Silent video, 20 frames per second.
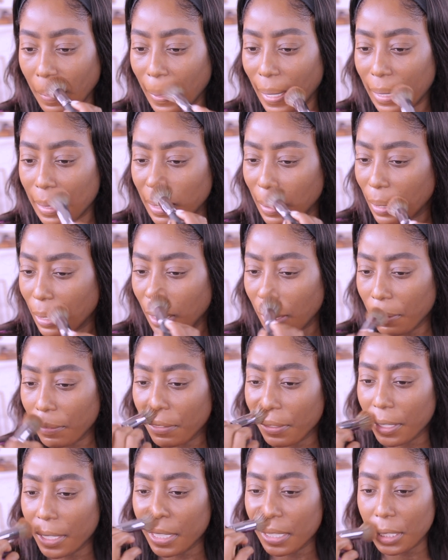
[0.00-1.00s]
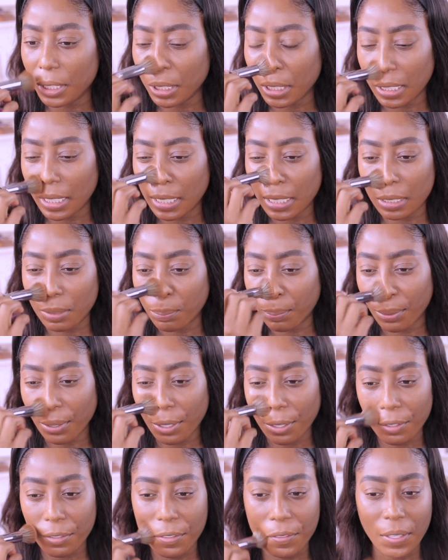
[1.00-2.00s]
And the coverage is
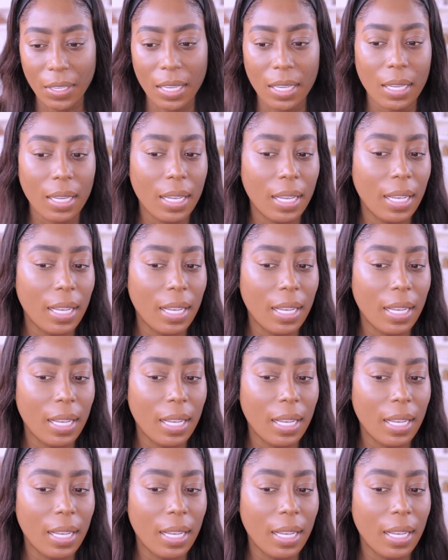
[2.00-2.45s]
perfect.